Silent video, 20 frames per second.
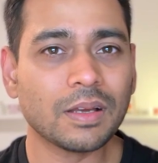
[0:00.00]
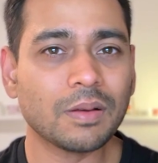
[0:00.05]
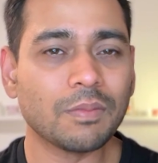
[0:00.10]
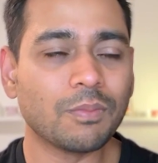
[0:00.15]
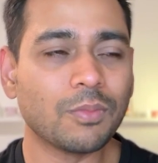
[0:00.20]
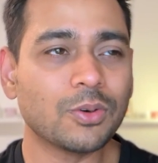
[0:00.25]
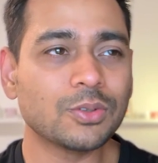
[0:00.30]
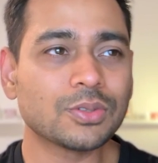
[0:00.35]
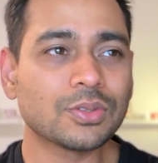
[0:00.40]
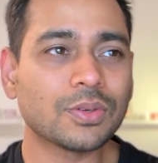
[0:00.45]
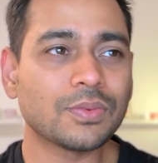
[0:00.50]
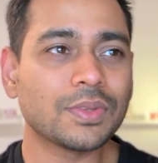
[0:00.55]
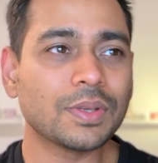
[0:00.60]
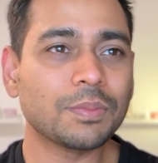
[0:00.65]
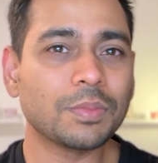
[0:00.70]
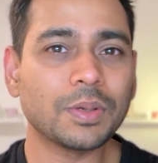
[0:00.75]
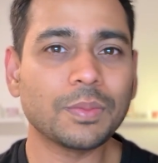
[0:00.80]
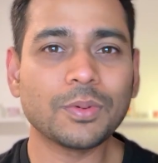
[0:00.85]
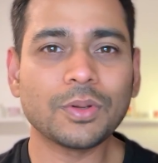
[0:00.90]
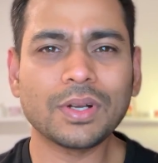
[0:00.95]
Most of the
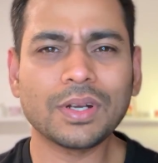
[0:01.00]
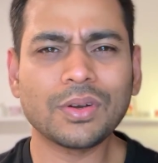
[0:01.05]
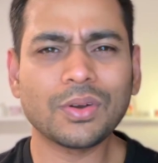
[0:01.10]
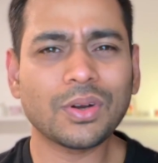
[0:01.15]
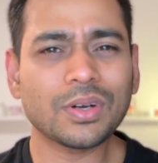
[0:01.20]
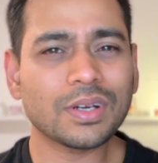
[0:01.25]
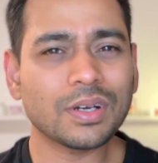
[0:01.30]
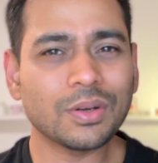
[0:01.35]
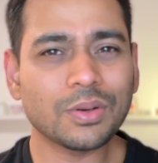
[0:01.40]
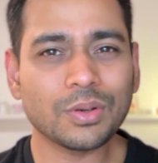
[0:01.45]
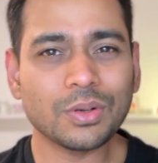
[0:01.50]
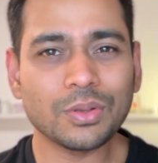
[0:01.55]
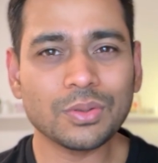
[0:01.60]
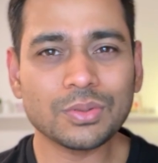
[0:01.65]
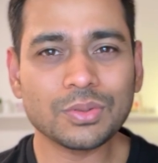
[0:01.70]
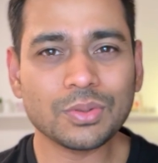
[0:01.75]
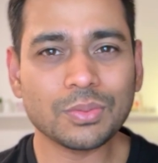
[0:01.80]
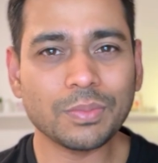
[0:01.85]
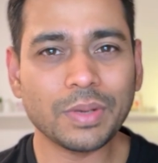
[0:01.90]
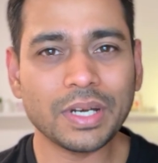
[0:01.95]
people are not
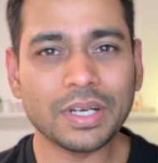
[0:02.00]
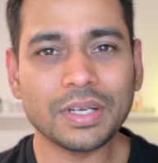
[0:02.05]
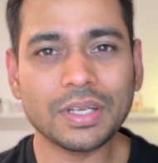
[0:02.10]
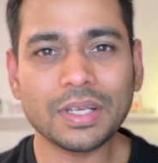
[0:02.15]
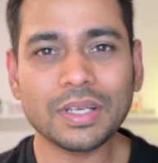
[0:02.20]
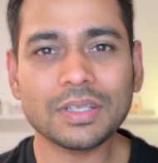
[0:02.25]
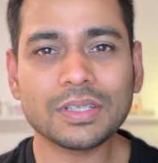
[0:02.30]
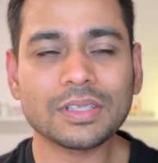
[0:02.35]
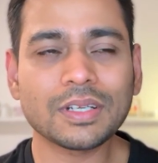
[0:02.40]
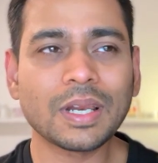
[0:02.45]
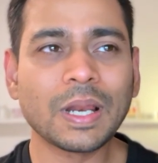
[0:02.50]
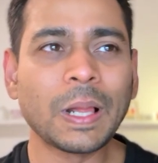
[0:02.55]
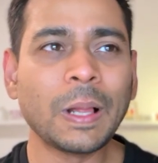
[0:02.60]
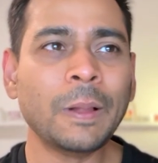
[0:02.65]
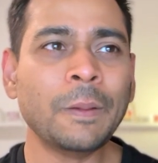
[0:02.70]
introduced to meditation